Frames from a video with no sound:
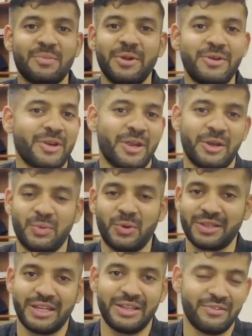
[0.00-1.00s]
work that
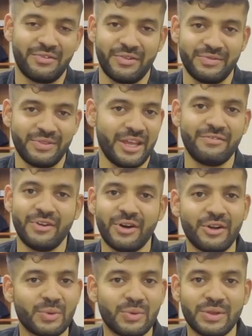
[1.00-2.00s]
they've, they've learned
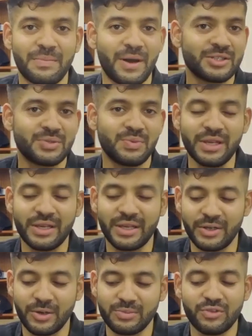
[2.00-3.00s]
over the past week in
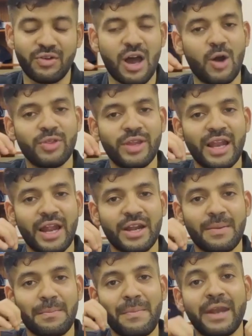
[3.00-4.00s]
terms of how they'll end up
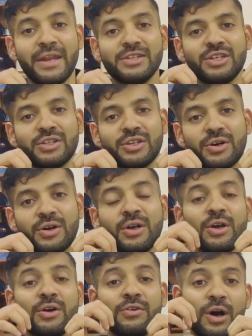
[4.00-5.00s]
managing the
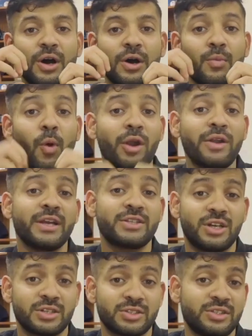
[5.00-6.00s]
Uh, vortex
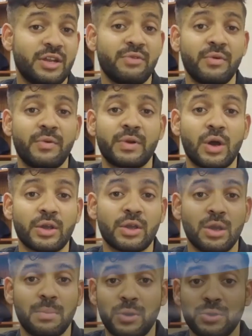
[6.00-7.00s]
structures that we were talking
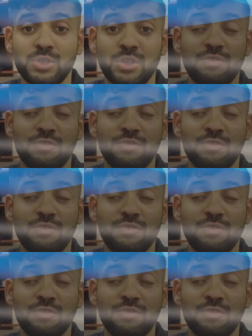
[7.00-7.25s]
about. So if you